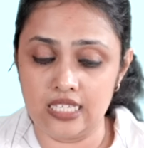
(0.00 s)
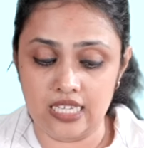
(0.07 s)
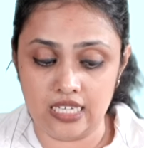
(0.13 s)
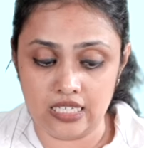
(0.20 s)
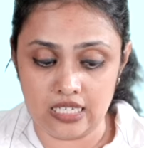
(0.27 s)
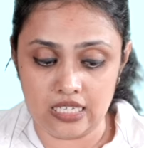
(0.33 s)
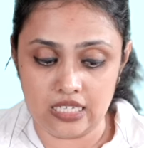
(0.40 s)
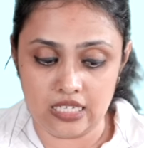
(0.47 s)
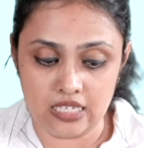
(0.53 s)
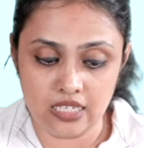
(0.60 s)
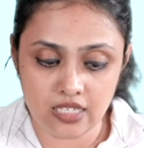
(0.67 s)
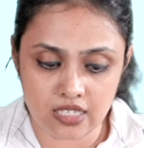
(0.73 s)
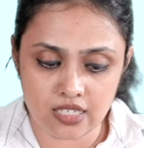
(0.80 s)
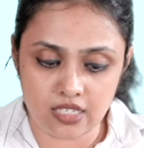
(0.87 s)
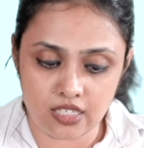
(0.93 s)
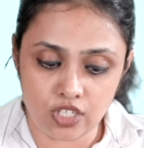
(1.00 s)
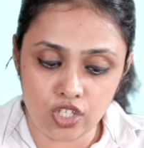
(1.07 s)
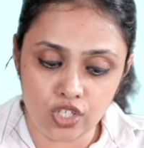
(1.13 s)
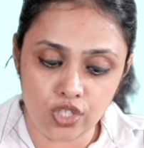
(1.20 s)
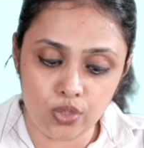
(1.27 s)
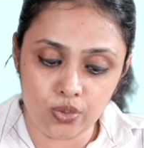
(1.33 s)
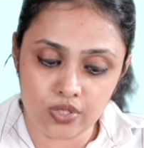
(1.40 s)
sentences
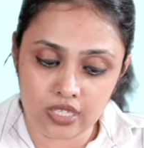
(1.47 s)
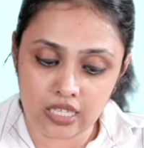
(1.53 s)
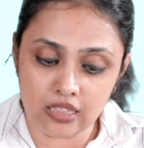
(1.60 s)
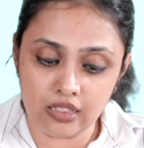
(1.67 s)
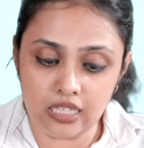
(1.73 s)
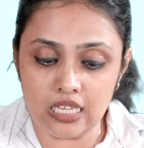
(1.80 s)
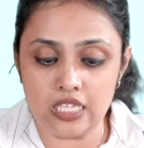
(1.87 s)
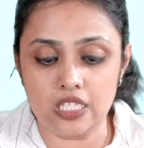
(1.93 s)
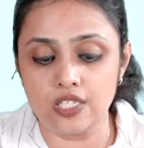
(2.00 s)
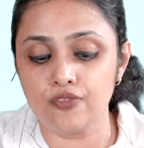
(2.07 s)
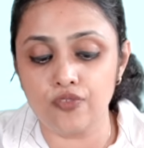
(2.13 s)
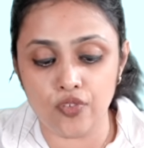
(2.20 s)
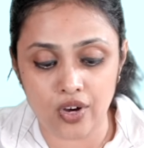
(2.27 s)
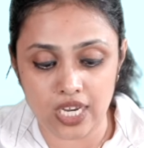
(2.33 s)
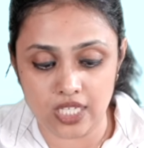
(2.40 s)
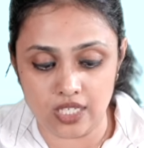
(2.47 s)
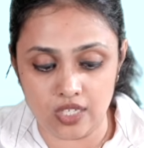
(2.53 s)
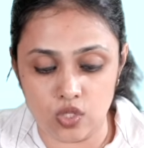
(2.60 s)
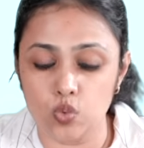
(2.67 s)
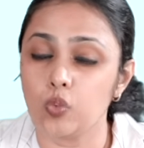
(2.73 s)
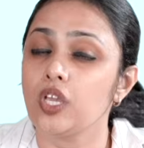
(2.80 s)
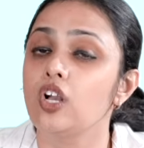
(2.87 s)
using these
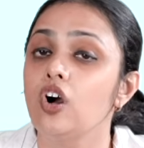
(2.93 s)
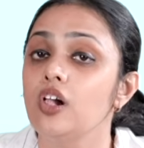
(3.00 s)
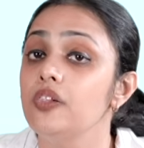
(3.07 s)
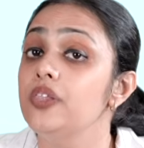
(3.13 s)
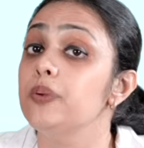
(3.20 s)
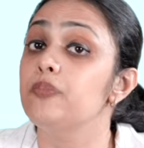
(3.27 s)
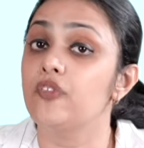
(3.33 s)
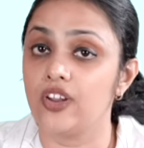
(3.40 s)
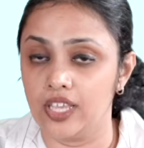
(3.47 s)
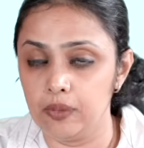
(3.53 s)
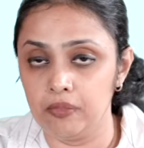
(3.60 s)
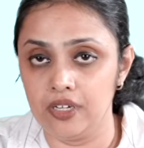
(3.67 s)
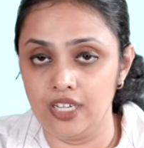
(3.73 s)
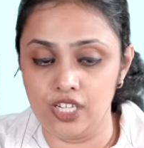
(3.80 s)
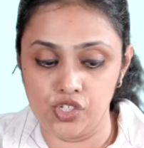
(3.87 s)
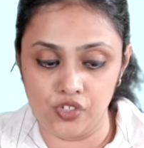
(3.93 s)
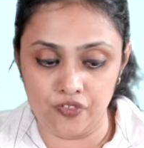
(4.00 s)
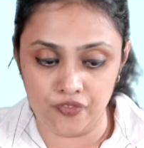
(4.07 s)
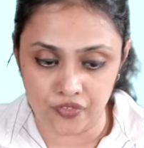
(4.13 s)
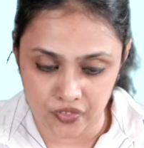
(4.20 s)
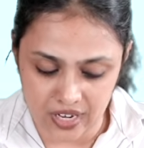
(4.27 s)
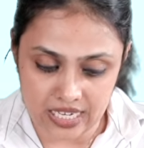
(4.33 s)
phrases. We call them recommendation
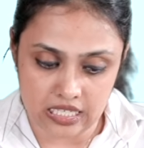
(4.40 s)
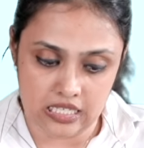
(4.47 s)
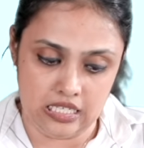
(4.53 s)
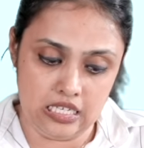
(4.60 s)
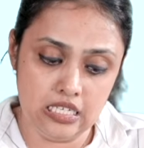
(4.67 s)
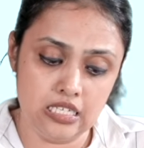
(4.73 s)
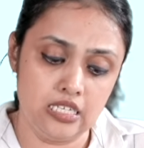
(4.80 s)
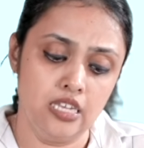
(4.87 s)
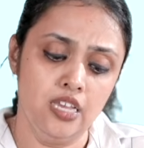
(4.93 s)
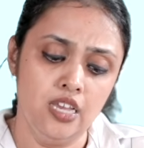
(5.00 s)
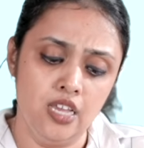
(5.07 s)
phrases.